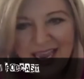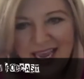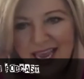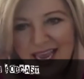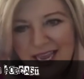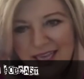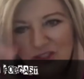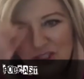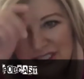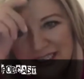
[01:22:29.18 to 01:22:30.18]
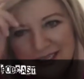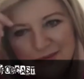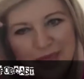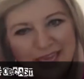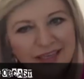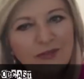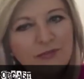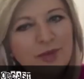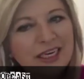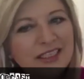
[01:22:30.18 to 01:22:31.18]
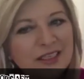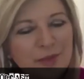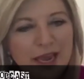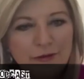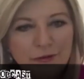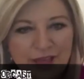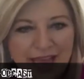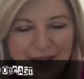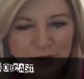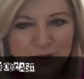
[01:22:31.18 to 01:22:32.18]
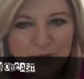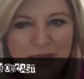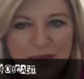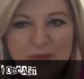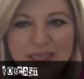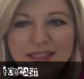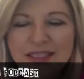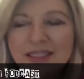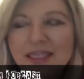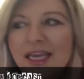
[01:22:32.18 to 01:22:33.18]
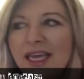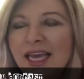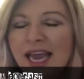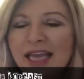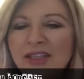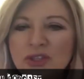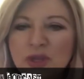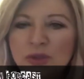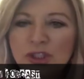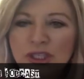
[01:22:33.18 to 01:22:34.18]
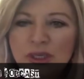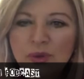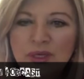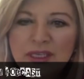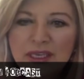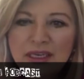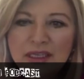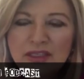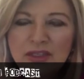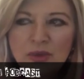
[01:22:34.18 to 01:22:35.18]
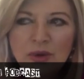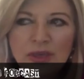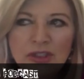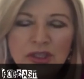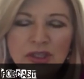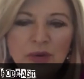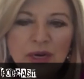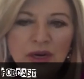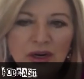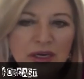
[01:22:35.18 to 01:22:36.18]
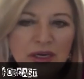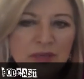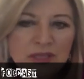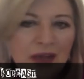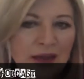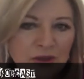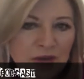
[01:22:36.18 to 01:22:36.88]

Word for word: And she didn't make enough money to pay for the house payments. And so she was in a situation where it was God or